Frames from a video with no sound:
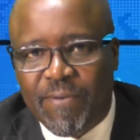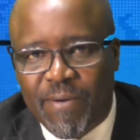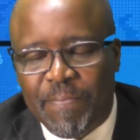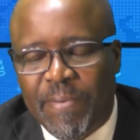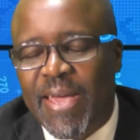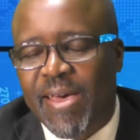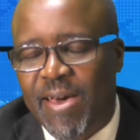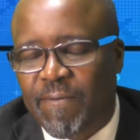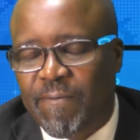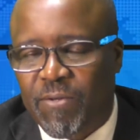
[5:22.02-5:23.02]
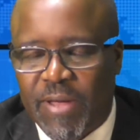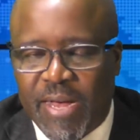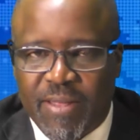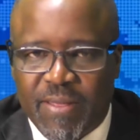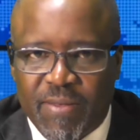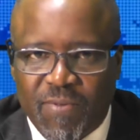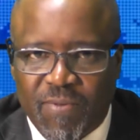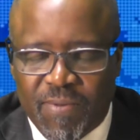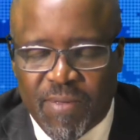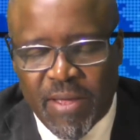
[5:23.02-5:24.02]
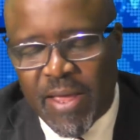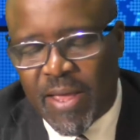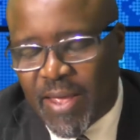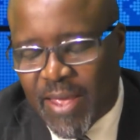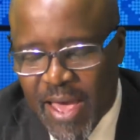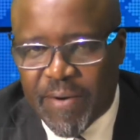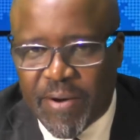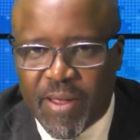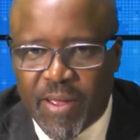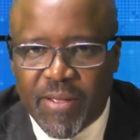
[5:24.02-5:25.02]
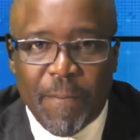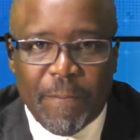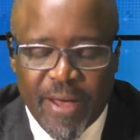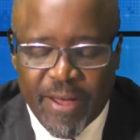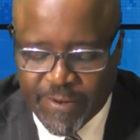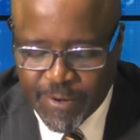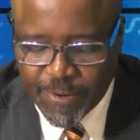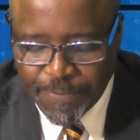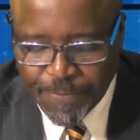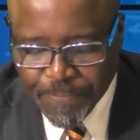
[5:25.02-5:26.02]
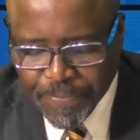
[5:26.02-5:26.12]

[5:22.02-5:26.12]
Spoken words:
being helpful to others, caring, compassion,